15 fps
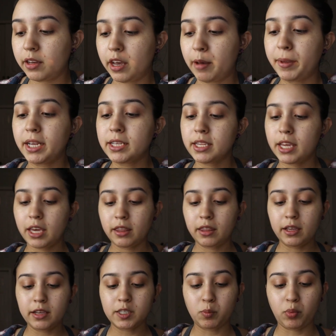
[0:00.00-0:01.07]
I'm gonna take
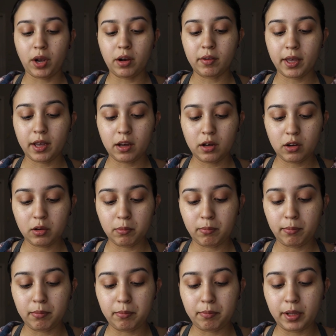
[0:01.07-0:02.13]
this
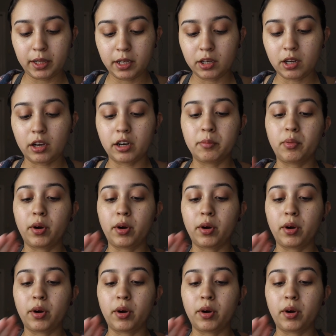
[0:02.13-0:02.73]
Browgal Billion Dollar